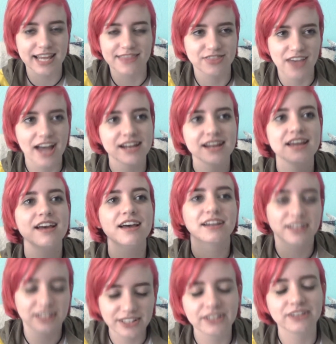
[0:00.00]
and that
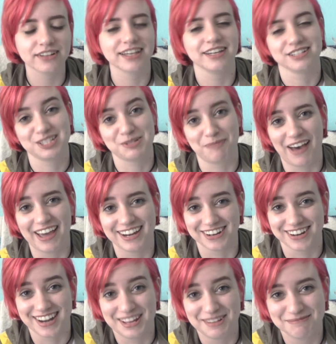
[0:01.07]
clearly
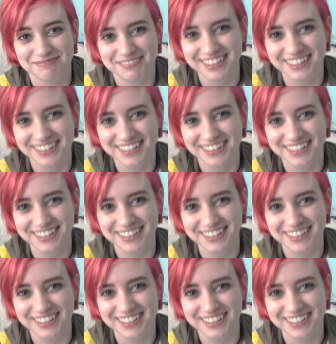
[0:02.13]
inspired him.